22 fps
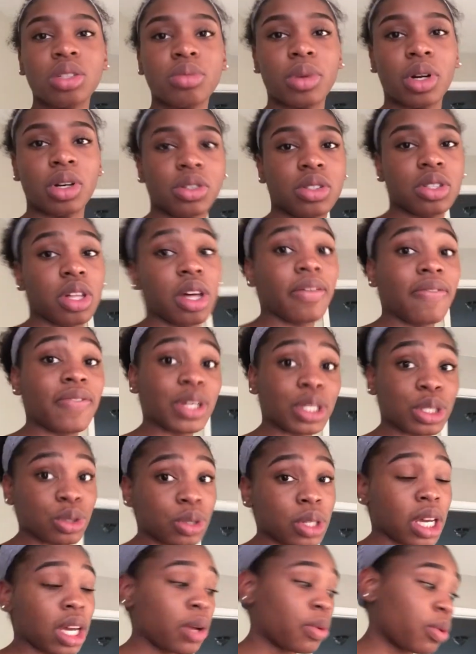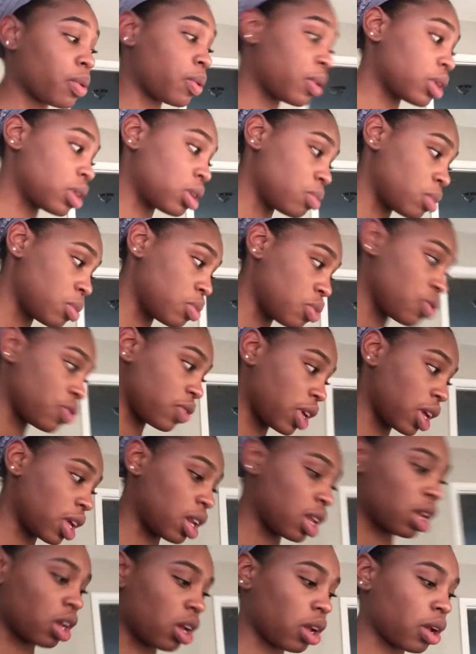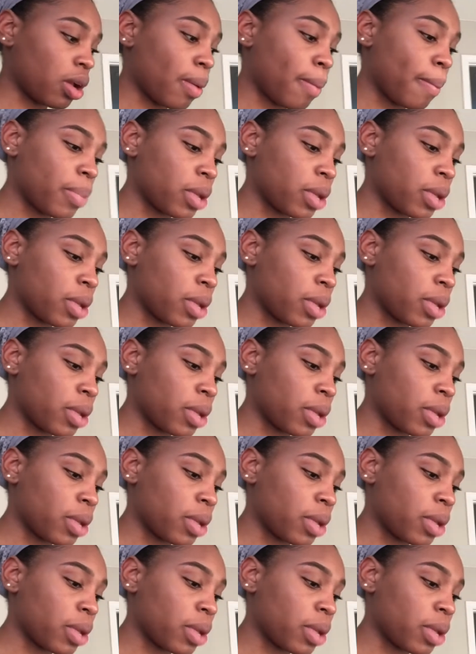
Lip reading: Tomorrow's the official day where we're gonna be moving in here.